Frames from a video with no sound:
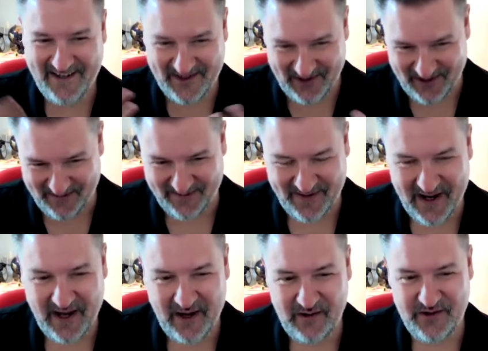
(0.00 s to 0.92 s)
sort of
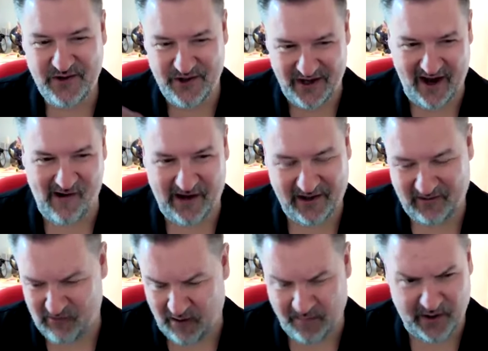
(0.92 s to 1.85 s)
generic
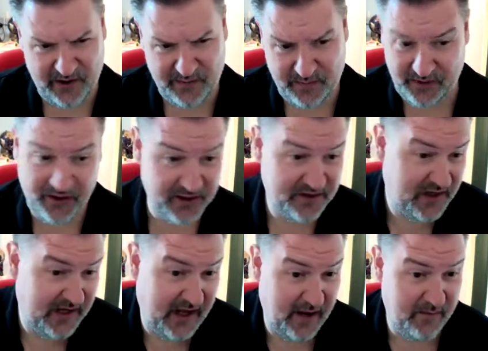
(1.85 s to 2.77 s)
rubbish because
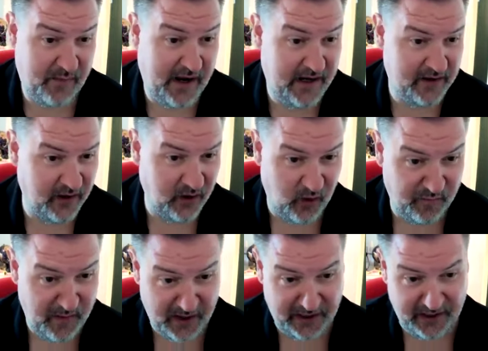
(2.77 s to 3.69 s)
they get paid a lot
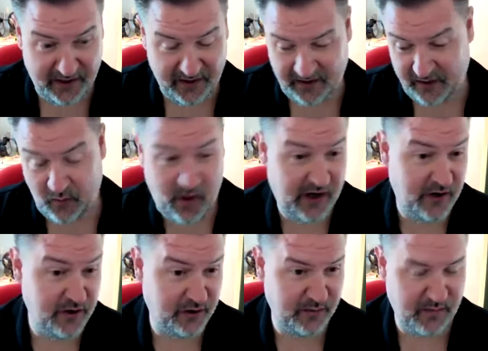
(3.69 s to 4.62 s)
of money and in a way
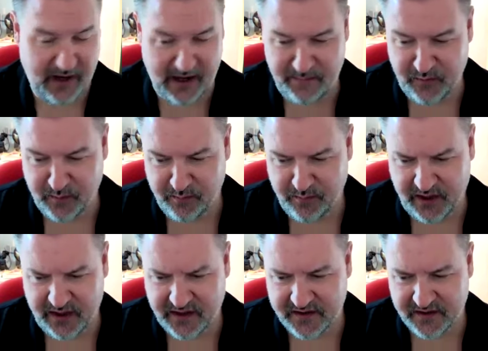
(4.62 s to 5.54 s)
who can blame them but
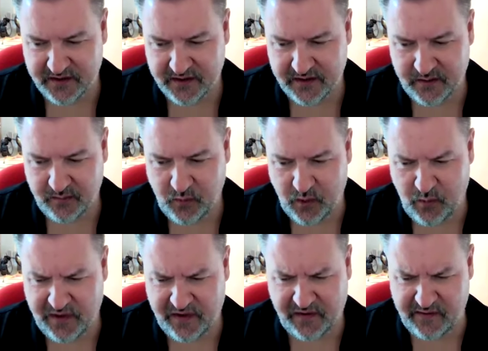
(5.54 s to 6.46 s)
it doesn't
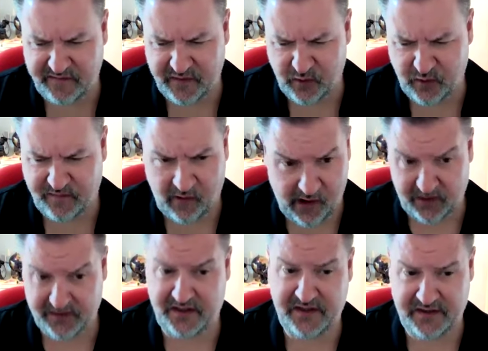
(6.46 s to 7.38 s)
whether they feel very
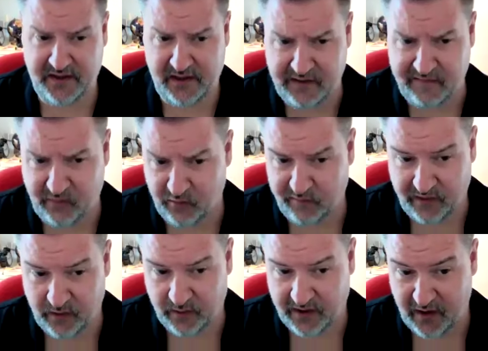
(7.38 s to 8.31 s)
artistically
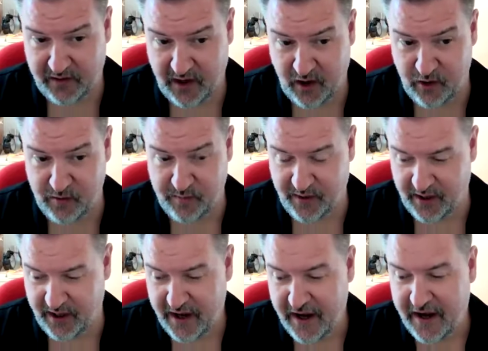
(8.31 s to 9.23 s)
fulfilled i don't know
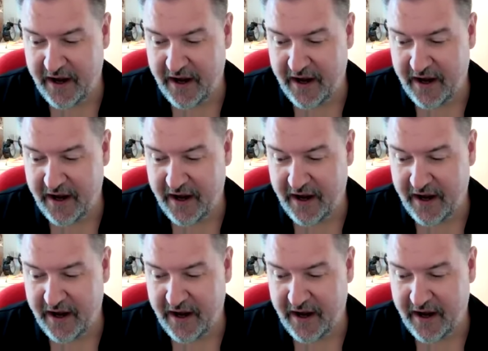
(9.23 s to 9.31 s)
but